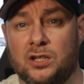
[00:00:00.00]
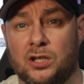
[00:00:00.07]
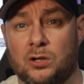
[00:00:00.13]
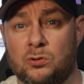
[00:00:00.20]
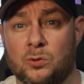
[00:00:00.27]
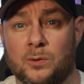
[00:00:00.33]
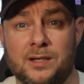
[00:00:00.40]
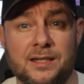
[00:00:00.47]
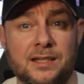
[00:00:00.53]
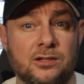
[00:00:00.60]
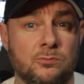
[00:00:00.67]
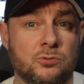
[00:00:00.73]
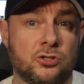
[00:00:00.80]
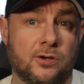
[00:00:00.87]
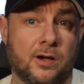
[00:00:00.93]
you know, do I need
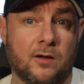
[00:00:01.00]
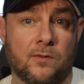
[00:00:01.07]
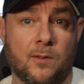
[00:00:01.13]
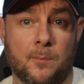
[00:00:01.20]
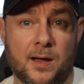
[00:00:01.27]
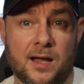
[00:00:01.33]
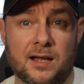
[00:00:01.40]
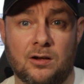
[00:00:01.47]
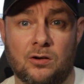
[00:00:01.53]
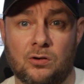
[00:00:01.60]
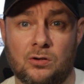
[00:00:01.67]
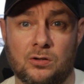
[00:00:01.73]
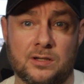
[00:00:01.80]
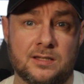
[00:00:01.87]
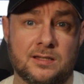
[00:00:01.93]
them straight off the bat,
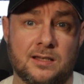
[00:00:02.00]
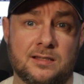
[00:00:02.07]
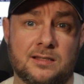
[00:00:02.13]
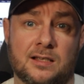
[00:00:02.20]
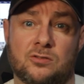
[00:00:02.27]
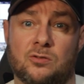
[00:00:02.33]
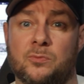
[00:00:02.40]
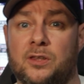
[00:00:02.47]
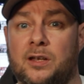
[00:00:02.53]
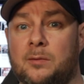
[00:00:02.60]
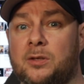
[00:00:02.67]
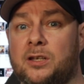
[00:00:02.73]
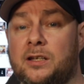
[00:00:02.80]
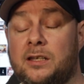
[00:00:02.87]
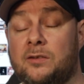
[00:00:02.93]
or is that something
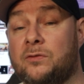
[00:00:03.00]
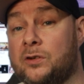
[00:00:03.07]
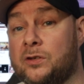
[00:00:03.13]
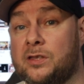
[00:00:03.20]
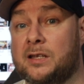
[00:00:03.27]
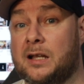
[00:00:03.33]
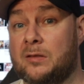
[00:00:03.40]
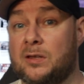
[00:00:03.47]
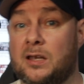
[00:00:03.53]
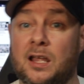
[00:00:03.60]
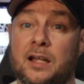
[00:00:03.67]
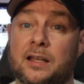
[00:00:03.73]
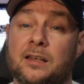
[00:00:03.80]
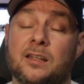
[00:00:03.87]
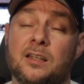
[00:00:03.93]
I'm going to need further down the
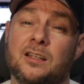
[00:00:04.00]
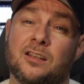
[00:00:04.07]
line?